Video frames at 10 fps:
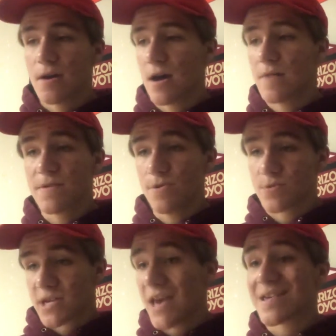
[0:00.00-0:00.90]
They
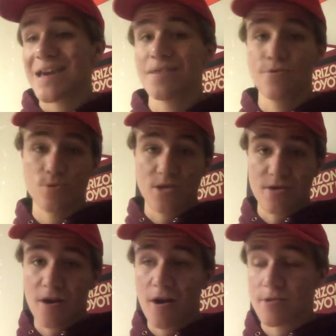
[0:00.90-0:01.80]
lose KK, they lose
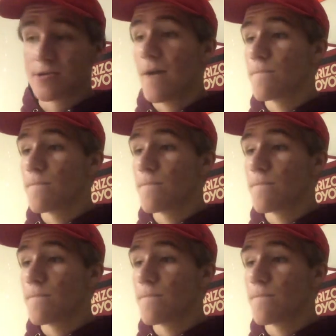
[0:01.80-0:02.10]
Denault.